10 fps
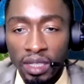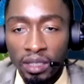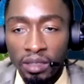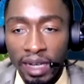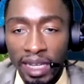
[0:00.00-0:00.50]

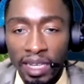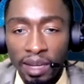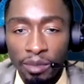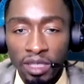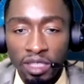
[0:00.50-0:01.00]
What are the
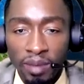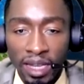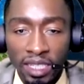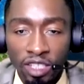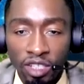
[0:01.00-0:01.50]
numbers you
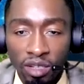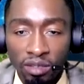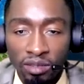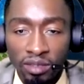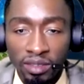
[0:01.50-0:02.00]
might need to know?
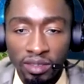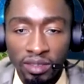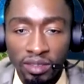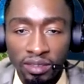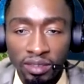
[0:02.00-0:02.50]

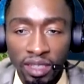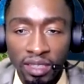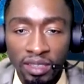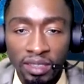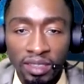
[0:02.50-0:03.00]
Okay,
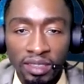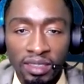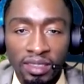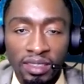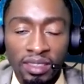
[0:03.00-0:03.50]

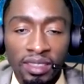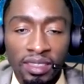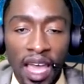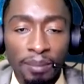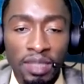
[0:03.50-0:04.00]

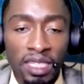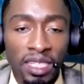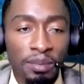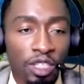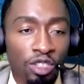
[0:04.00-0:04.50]
I'm just
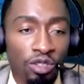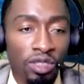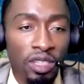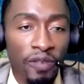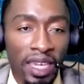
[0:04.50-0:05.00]
gonna make sure to
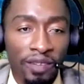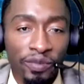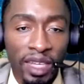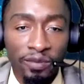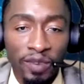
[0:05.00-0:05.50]
see if I can
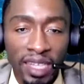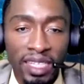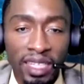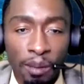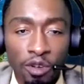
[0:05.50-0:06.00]
find
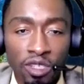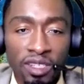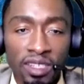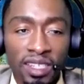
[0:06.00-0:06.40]
the numbers.